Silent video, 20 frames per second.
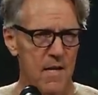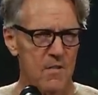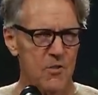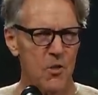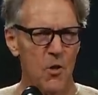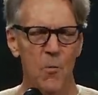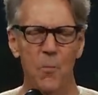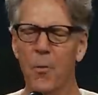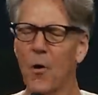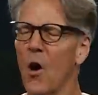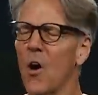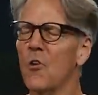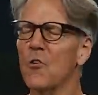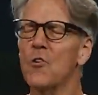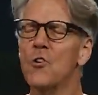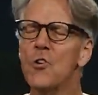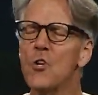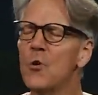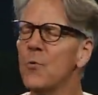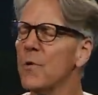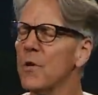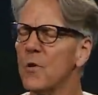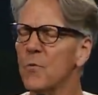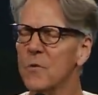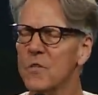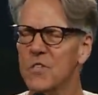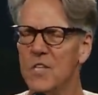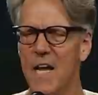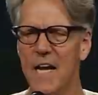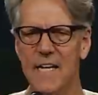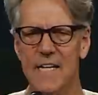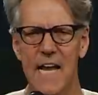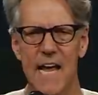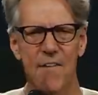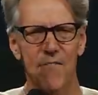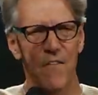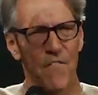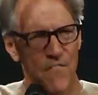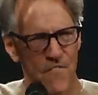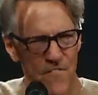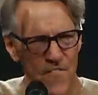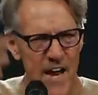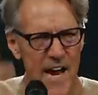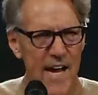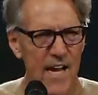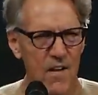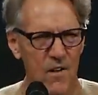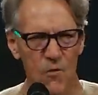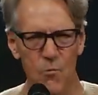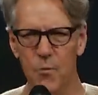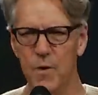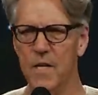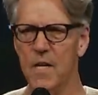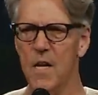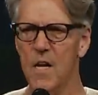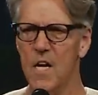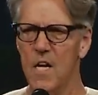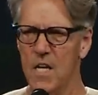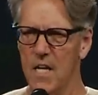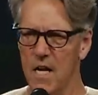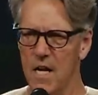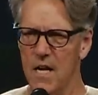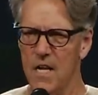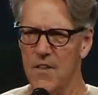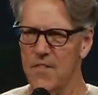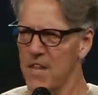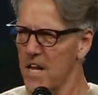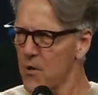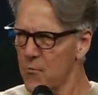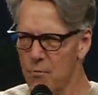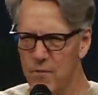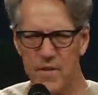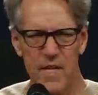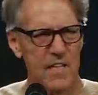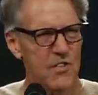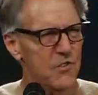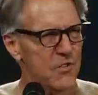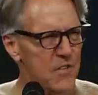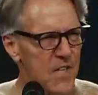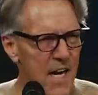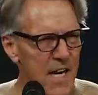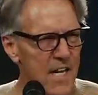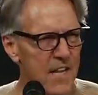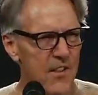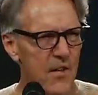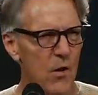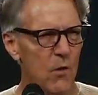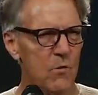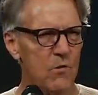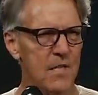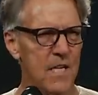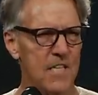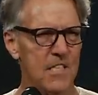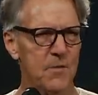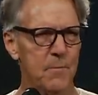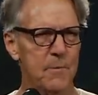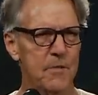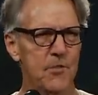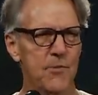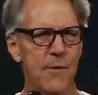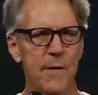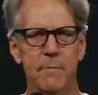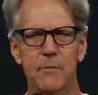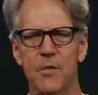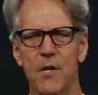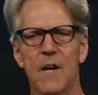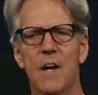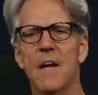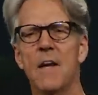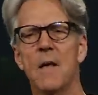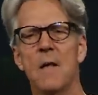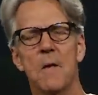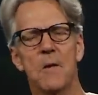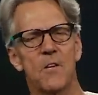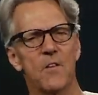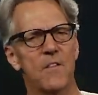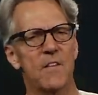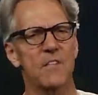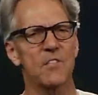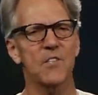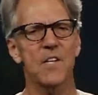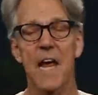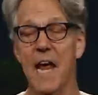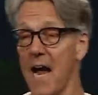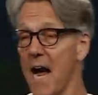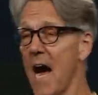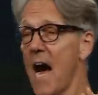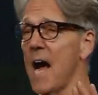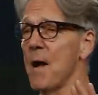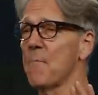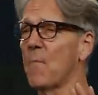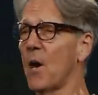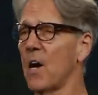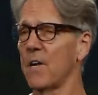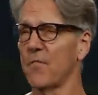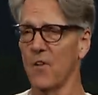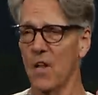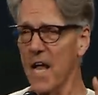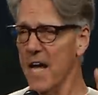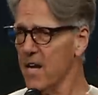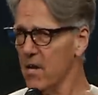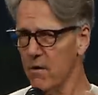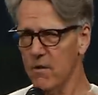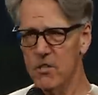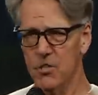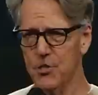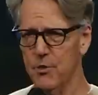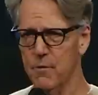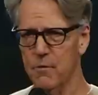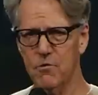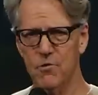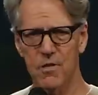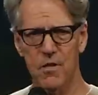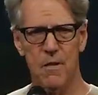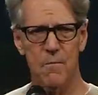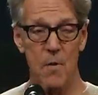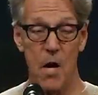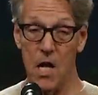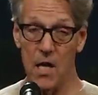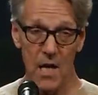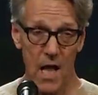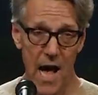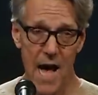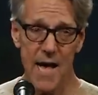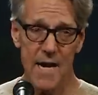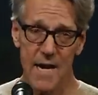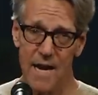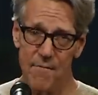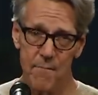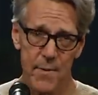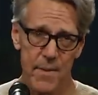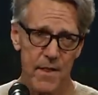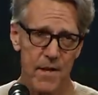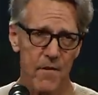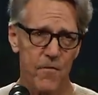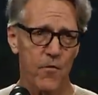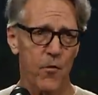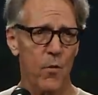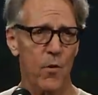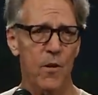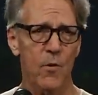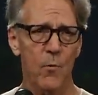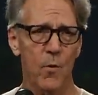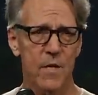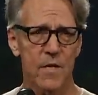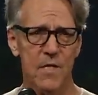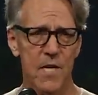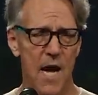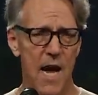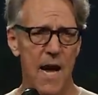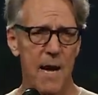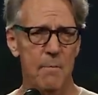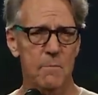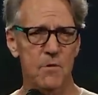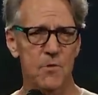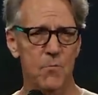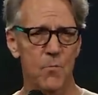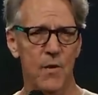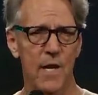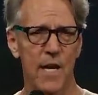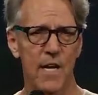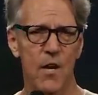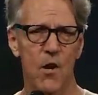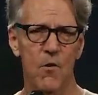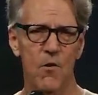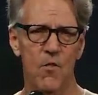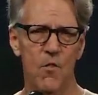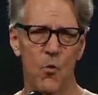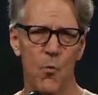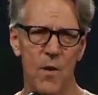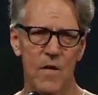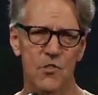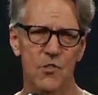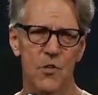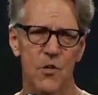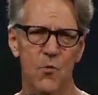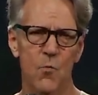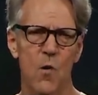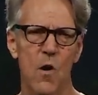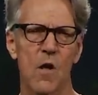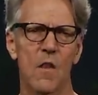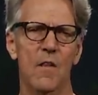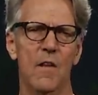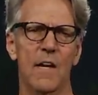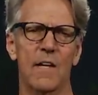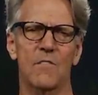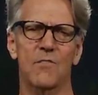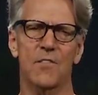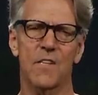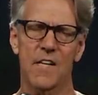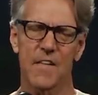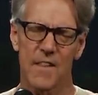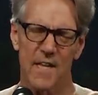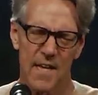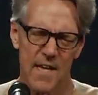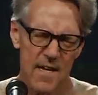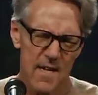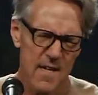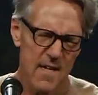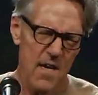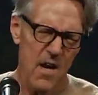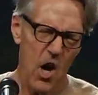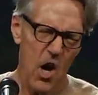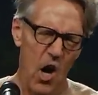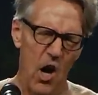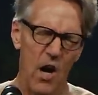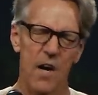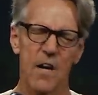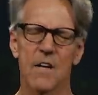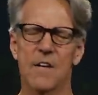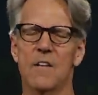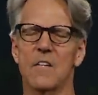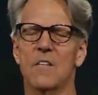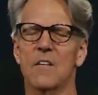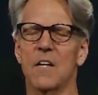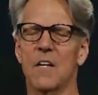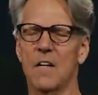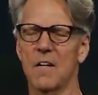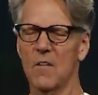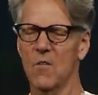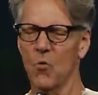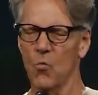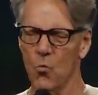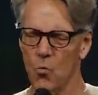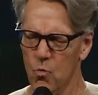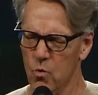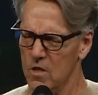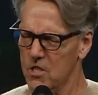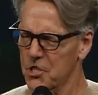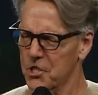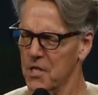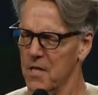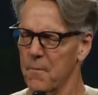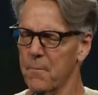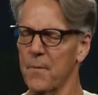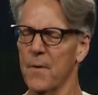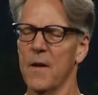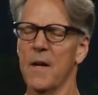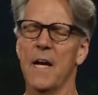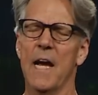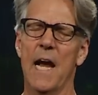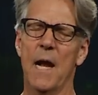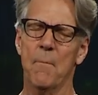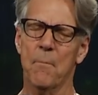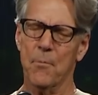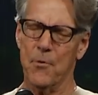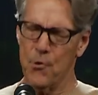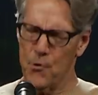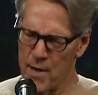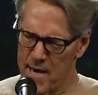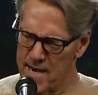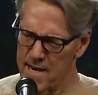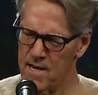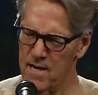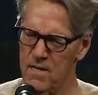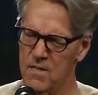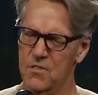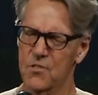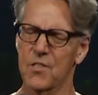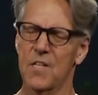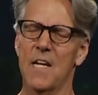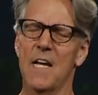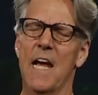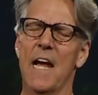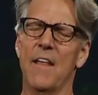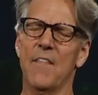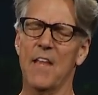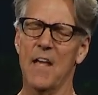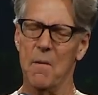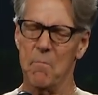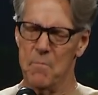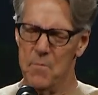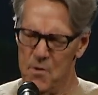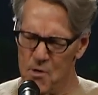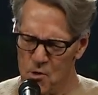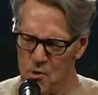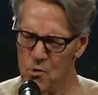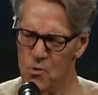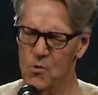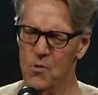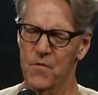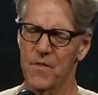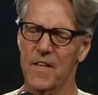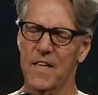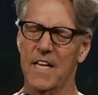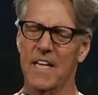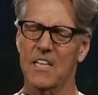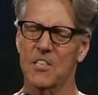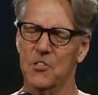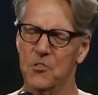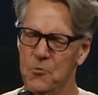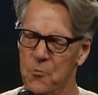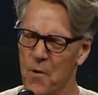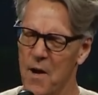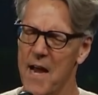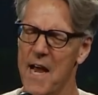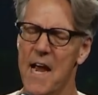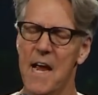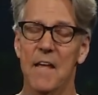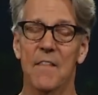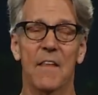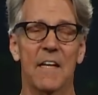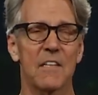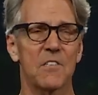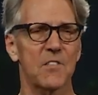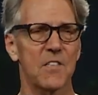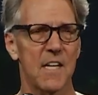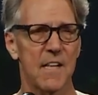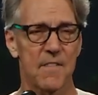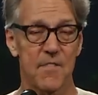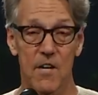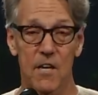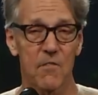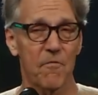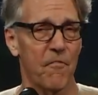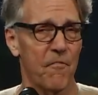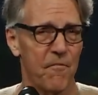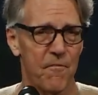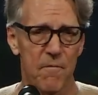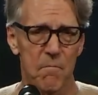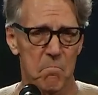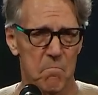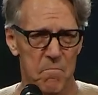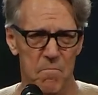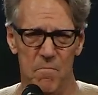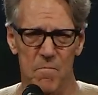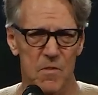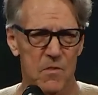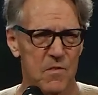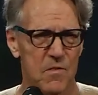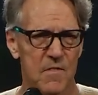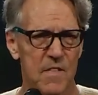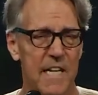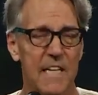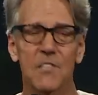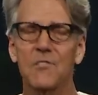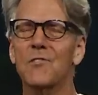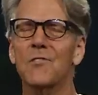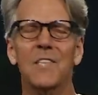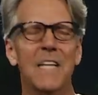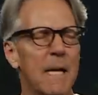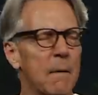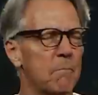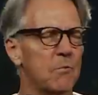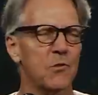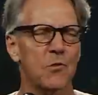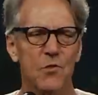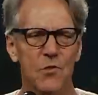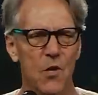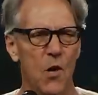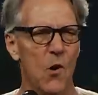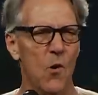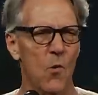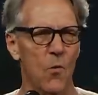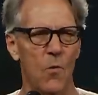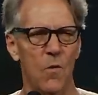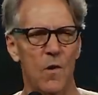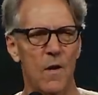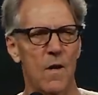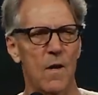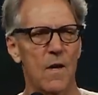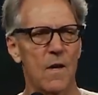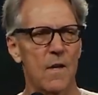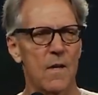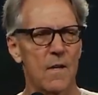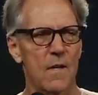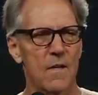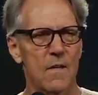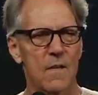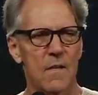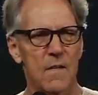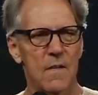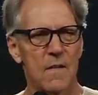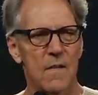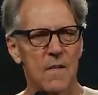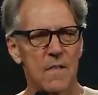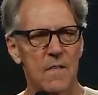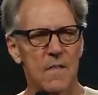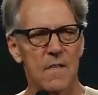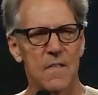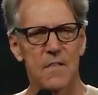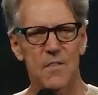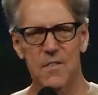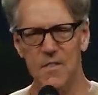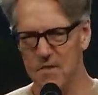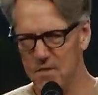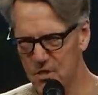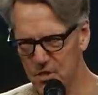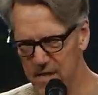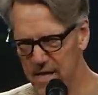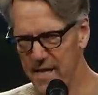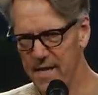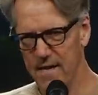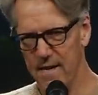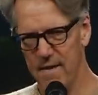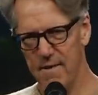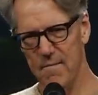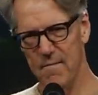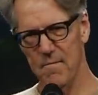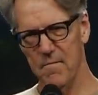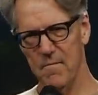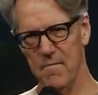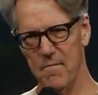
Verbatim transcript: And so Paul knew what it was like to have a veil when uh, they, they study the Old Testament scripture. To this day, I marvel. I go to Jerusalem a lot. I've been there 41 times. When I go to the Western Wall and I see the ardent worship and prayers, and they move and they sway and they see, they're they seem so sincere,